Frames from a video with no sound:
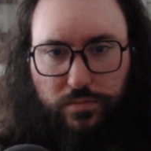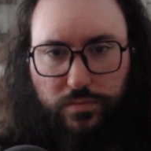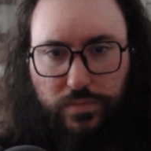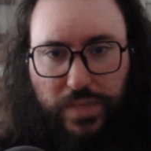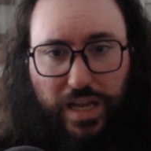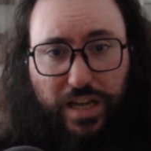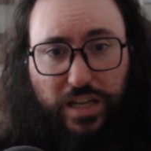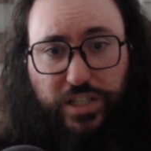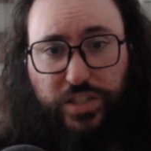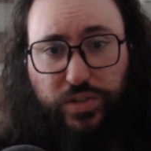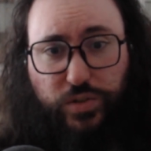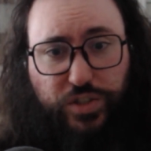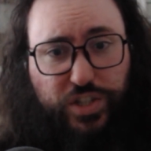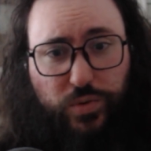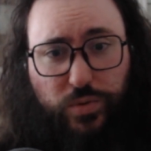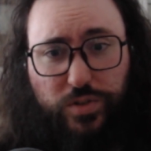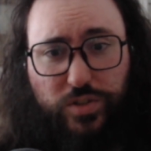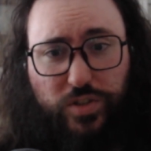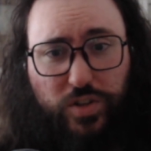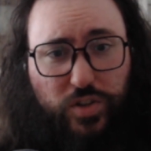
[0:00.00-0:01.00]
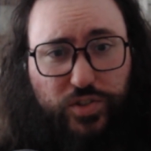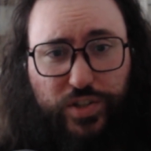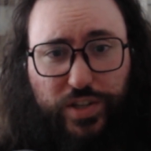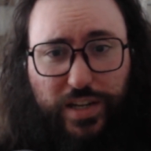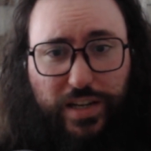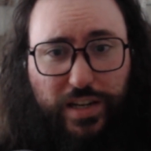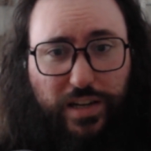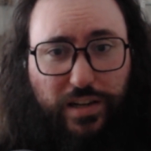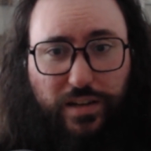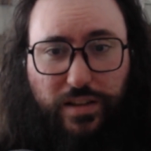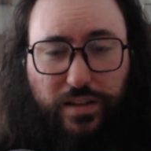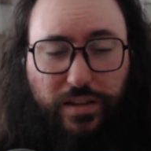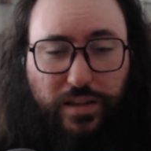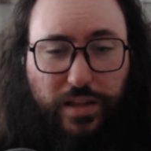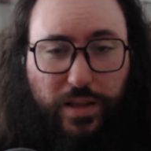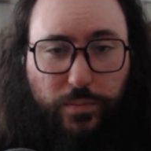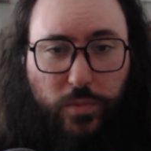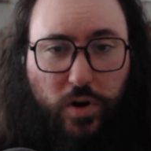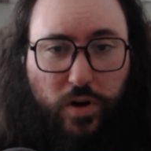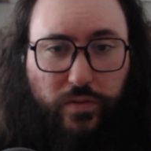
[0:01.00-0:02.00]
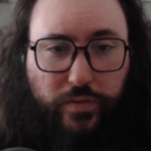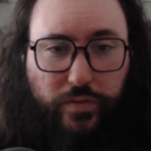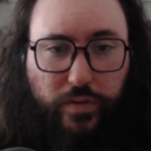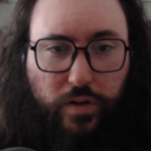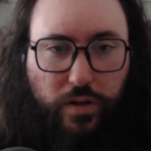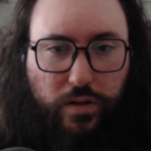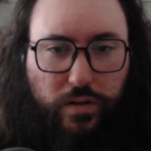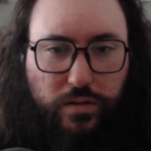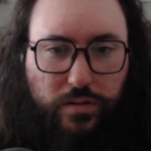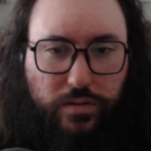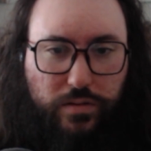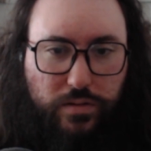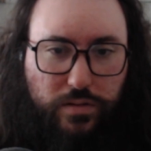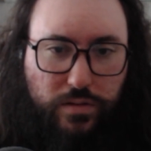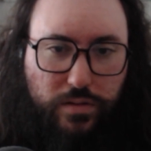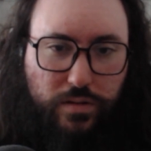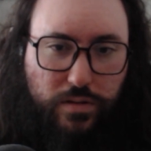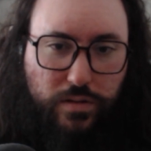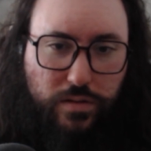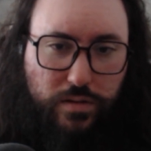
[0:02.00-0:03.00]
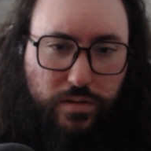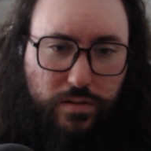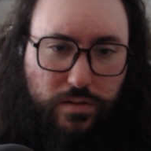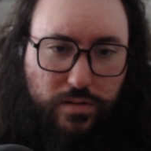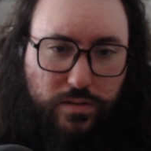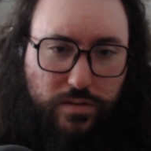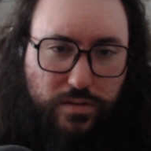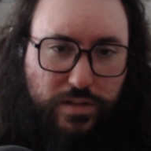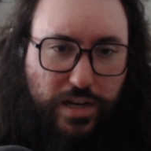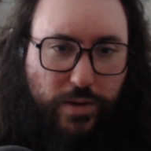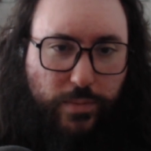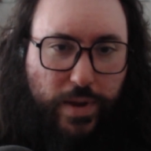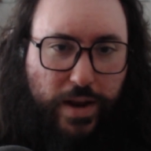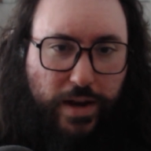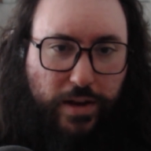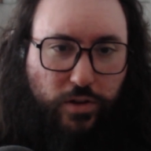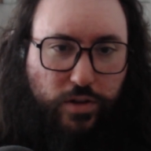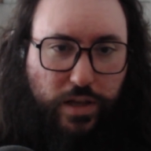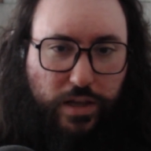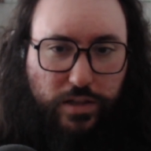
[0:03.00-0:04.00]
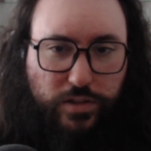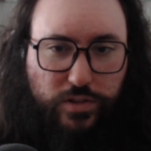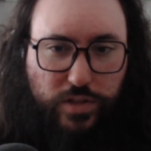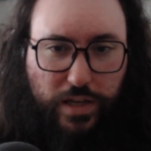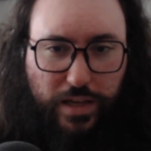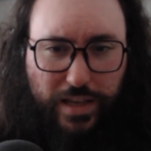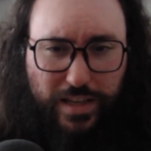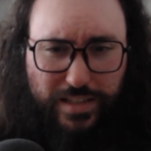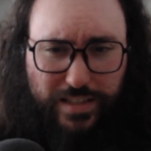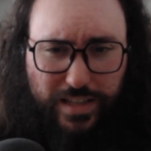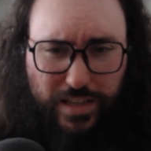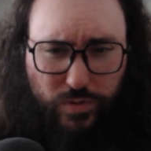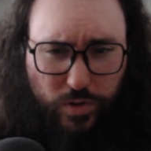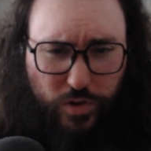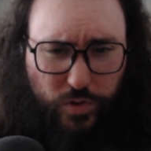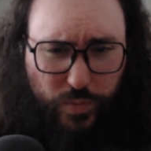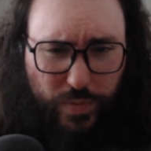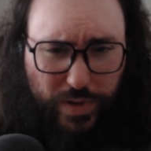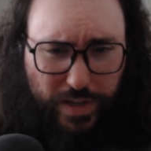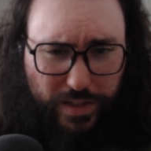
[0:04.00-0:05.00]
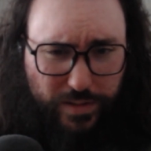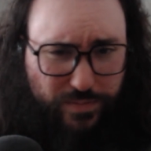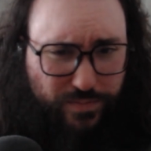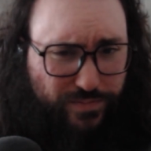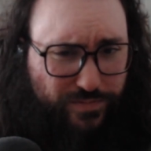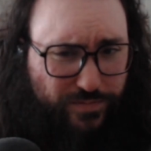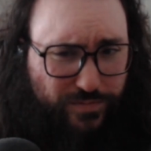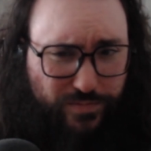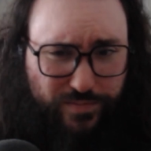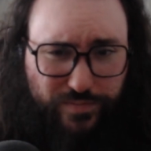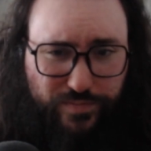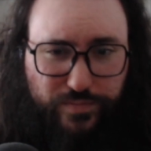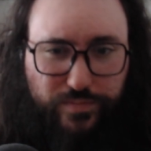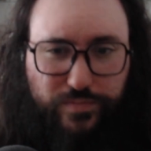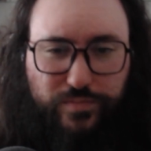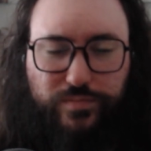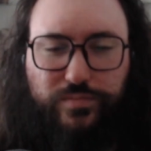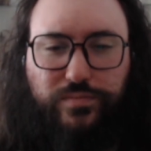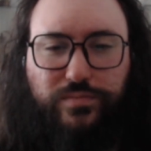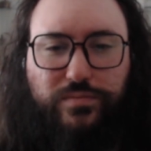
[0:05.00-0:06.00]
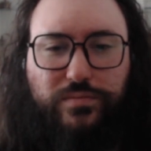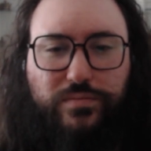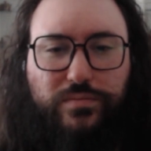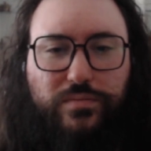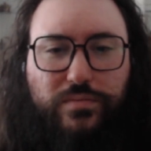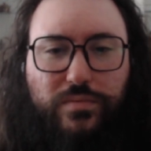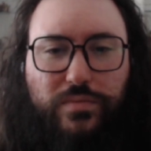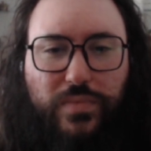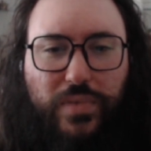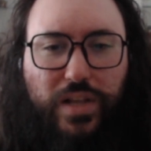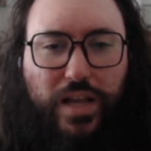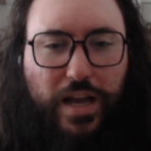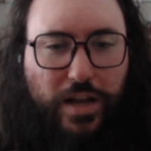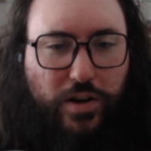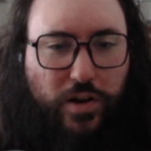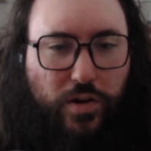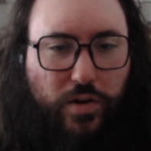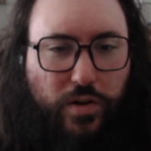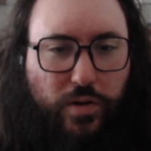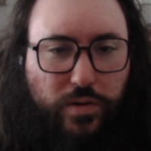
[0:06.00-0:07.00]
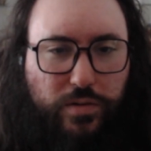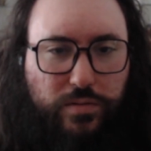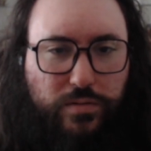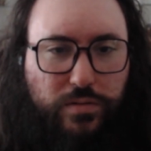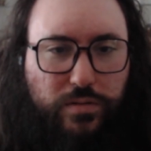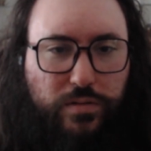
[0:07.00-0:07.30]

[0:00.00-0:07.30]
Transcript: So she was also in the Marvel cinematic. Okay, so I guess that's what you mean. I don't know.